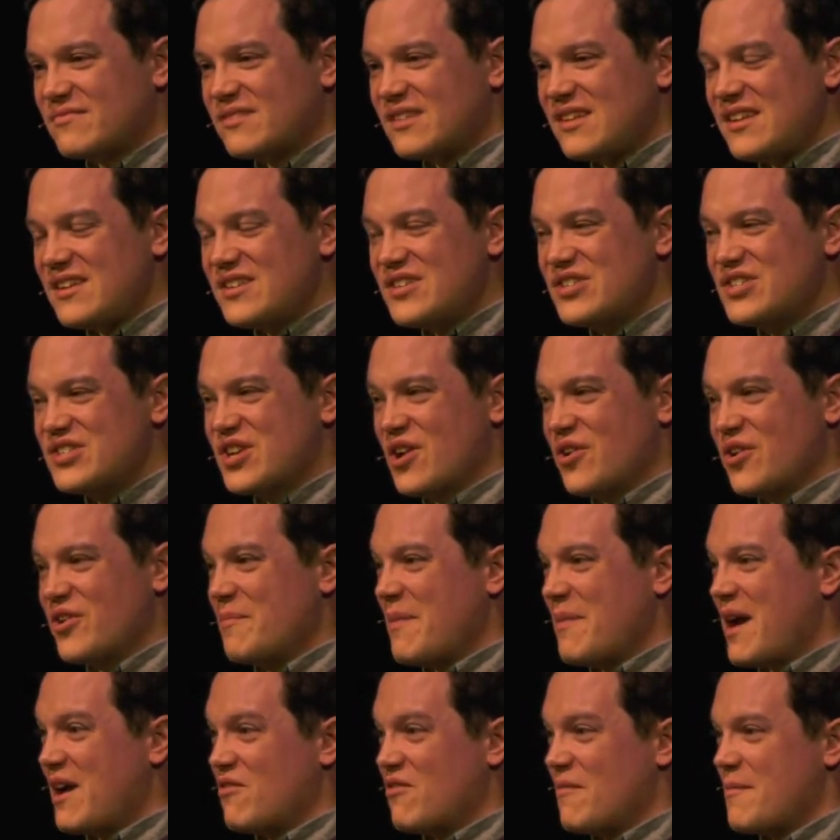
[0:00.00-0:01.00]
So you
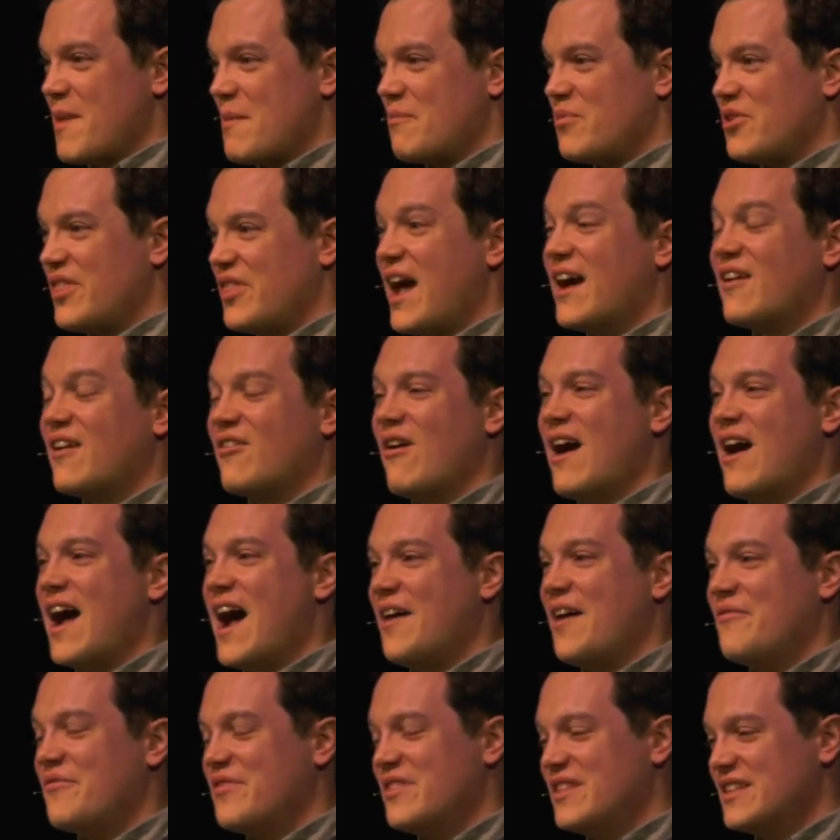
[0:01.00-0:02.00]
might remember that
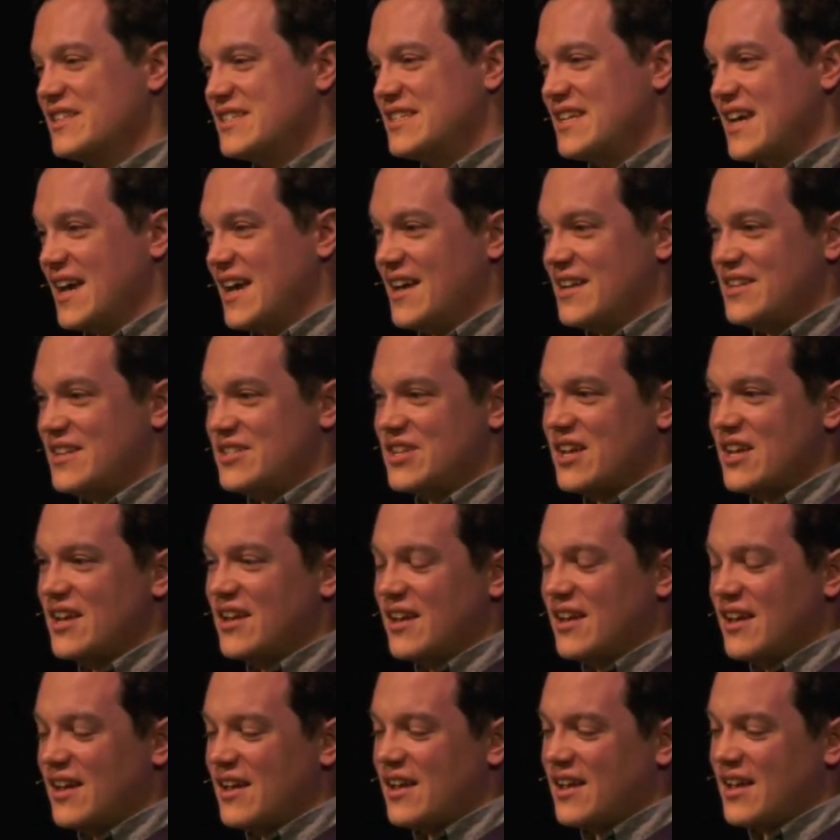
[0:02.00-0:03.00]
graph that says,
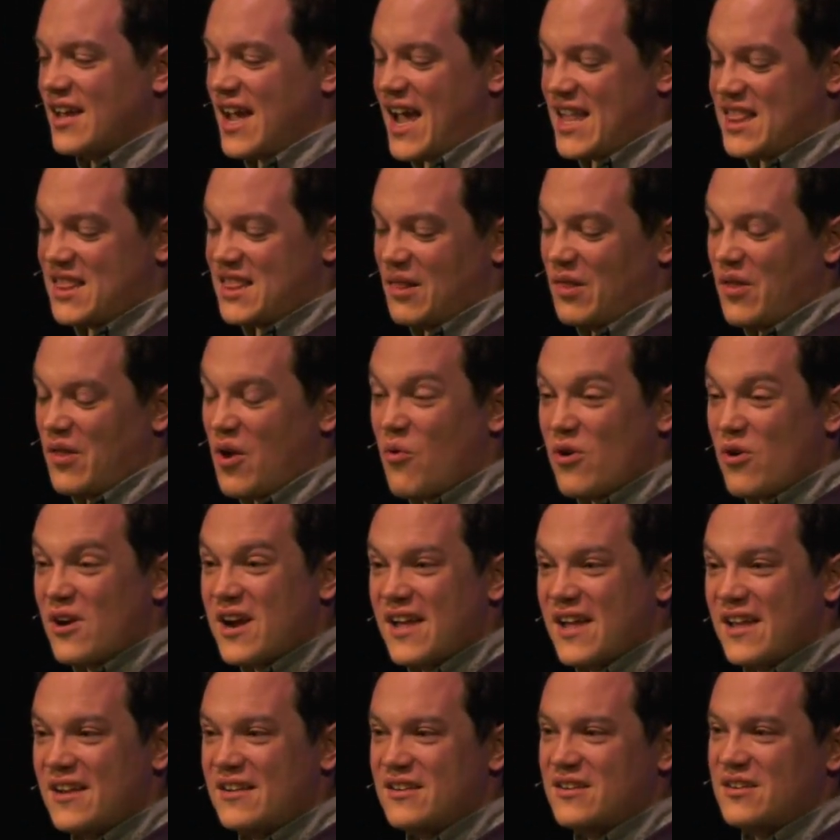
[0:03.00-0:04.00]
at the lower
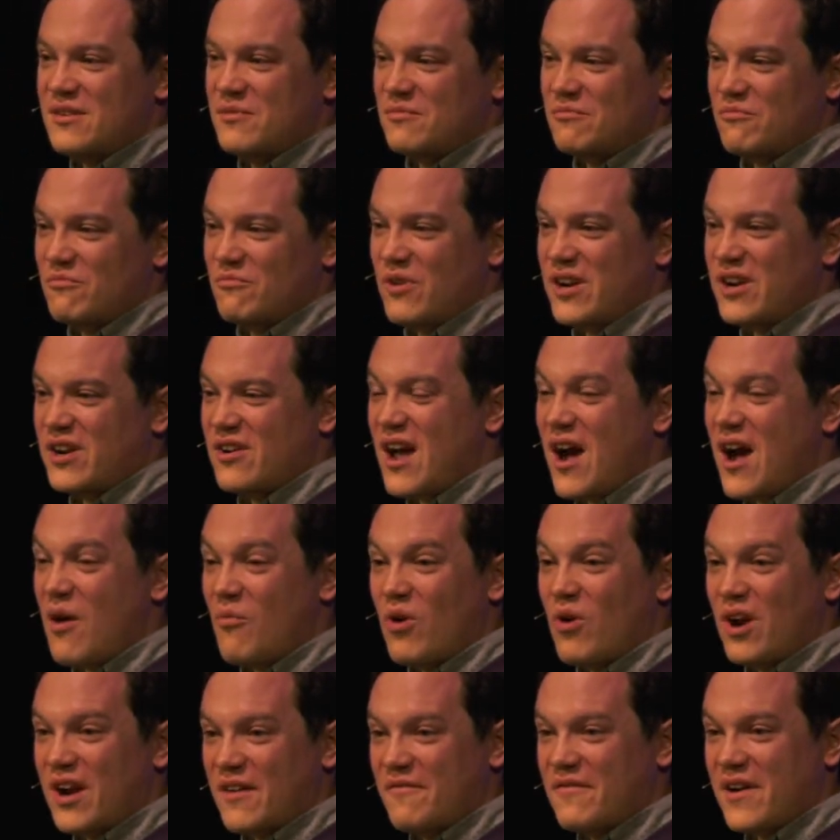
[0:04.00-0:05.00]
end, when you're not
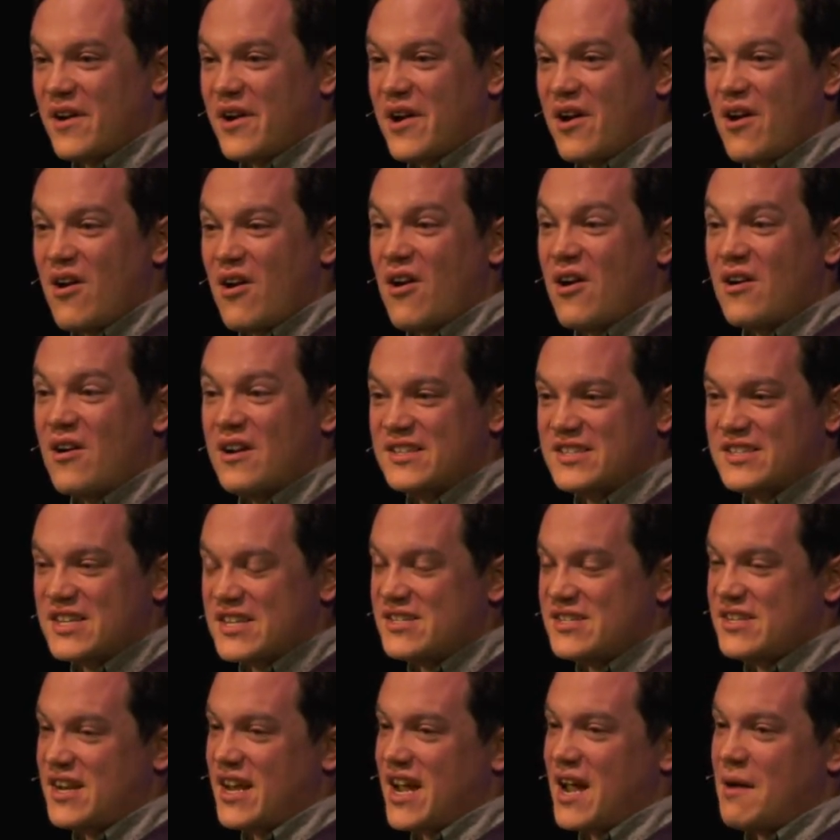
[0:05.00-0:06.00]
working very hard, it's
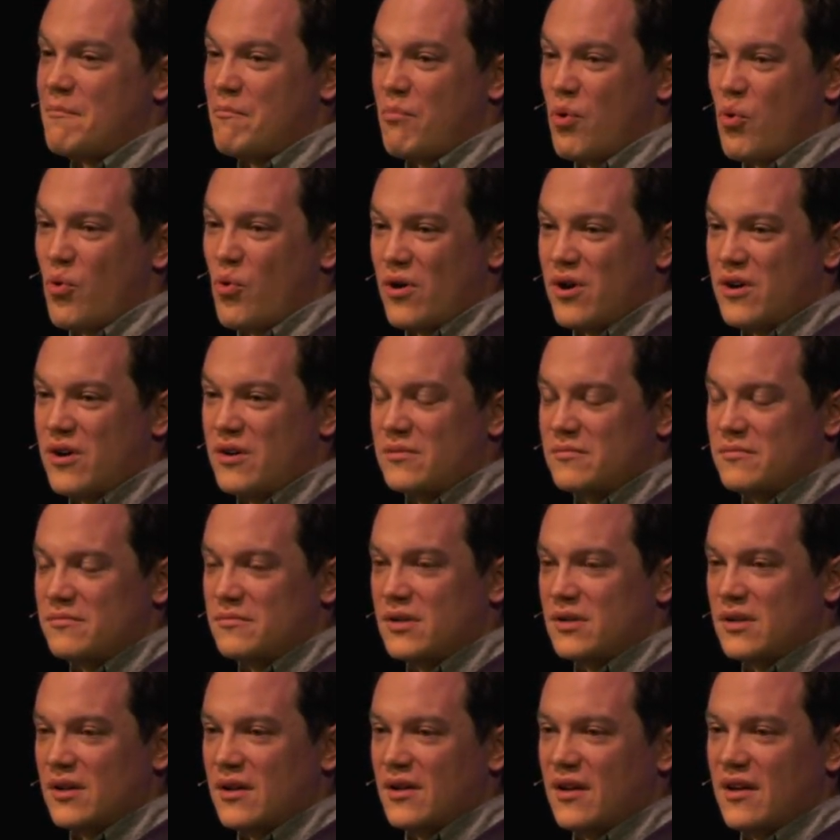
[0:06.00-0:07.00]
easy to get bored.
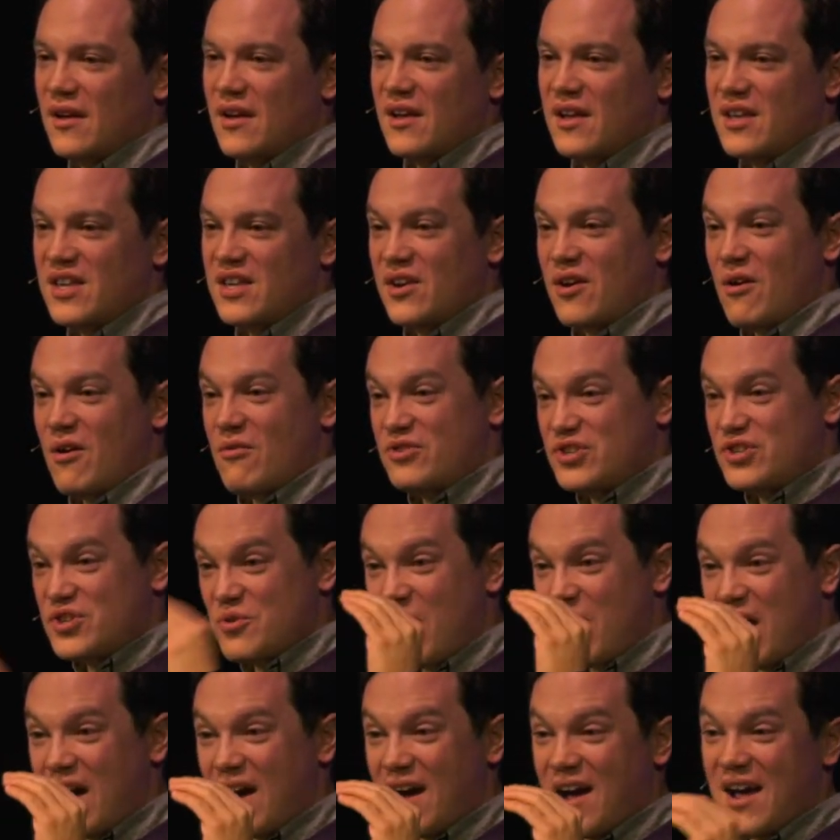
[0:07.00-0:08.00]
You go too
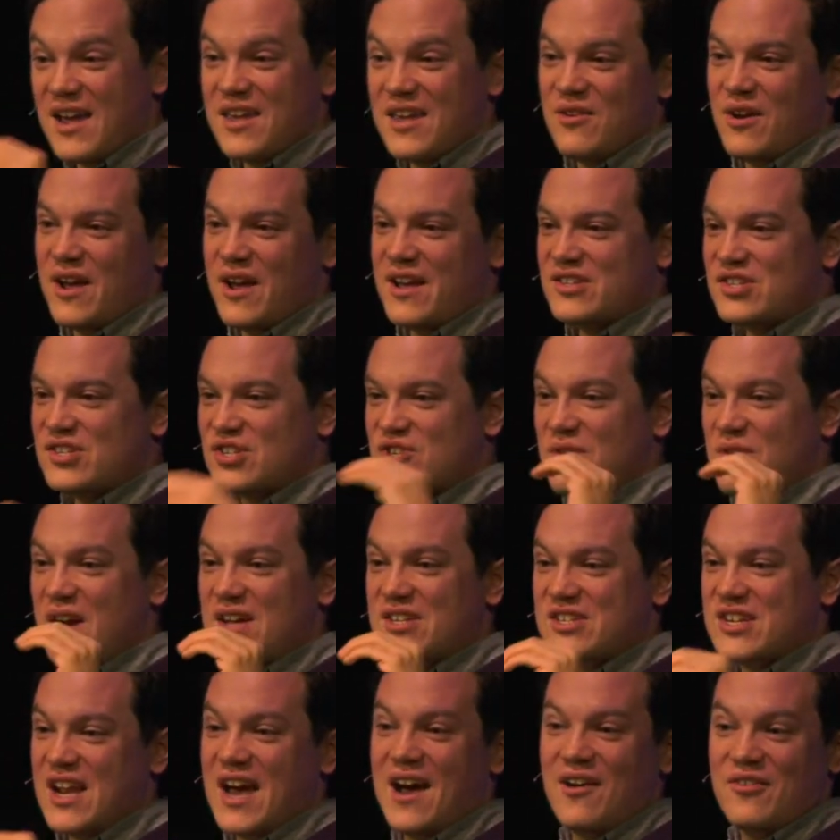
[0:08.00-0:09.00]
high, you get
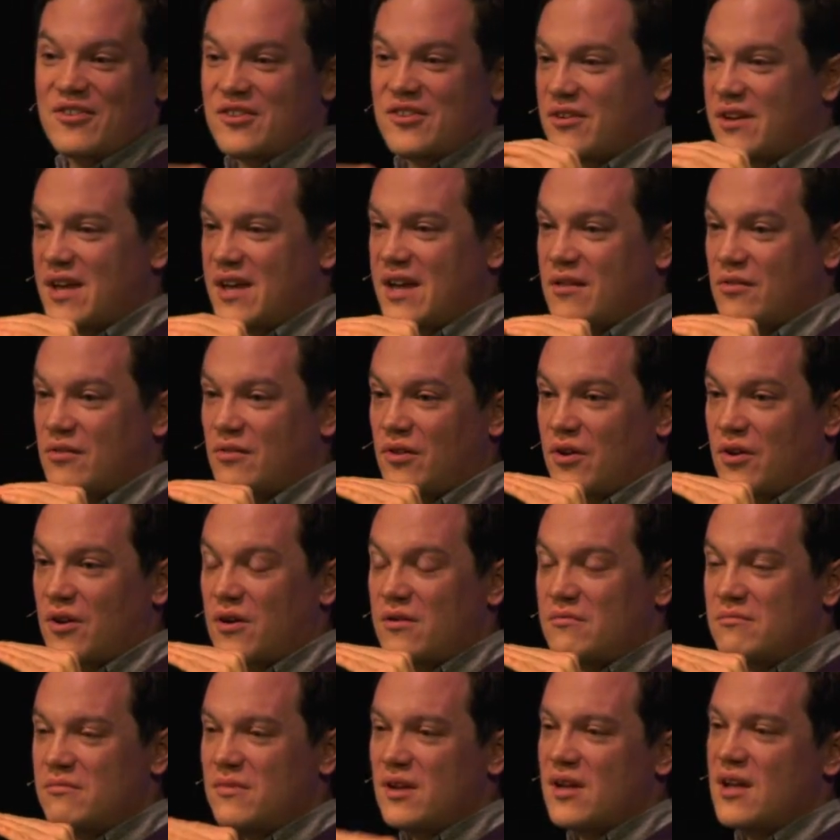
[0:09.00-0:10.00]
stressed out and you can't
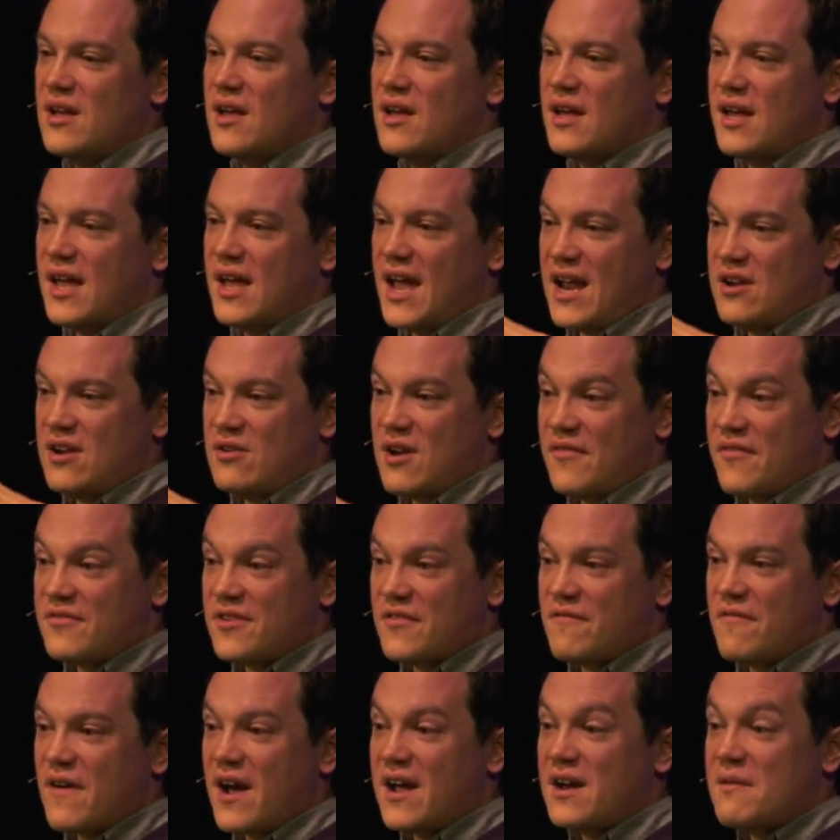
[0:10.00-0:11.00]
learn. And you have to
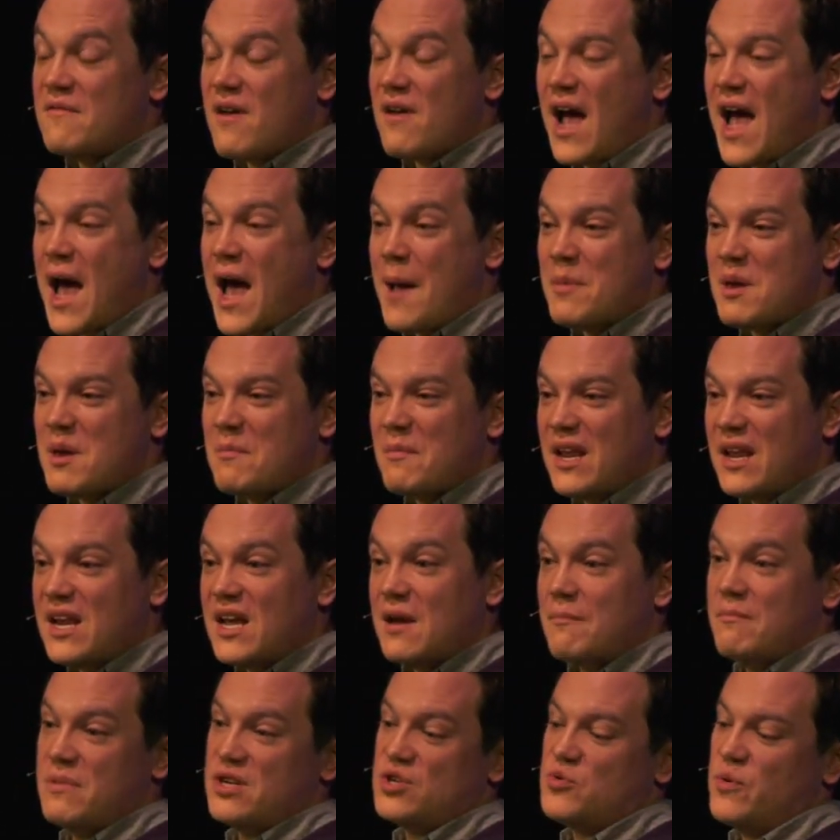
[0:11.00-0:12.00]
find a happy
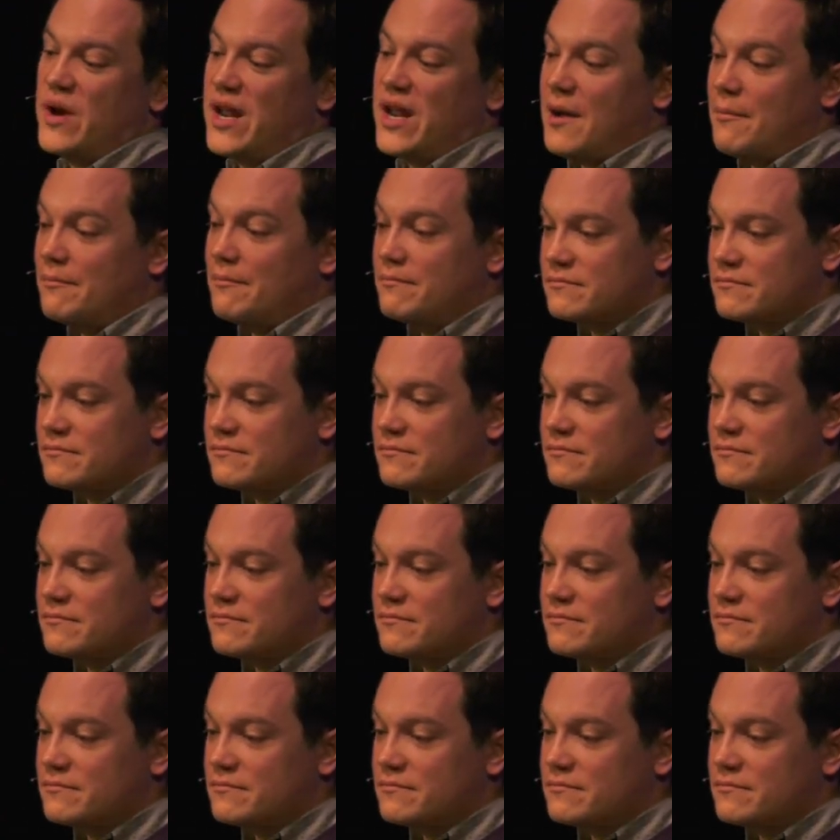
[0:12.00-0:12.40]
medium between them.